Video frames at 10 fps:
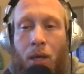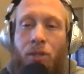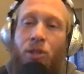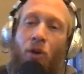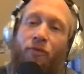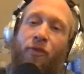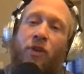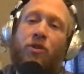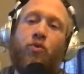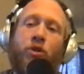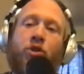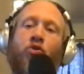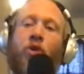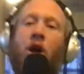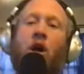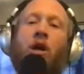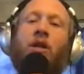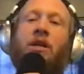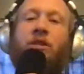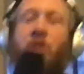Sophris was
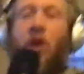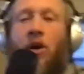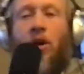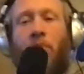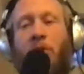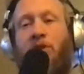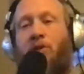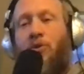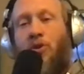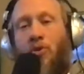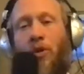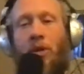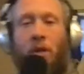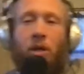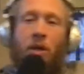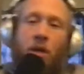drawn and calm as usual.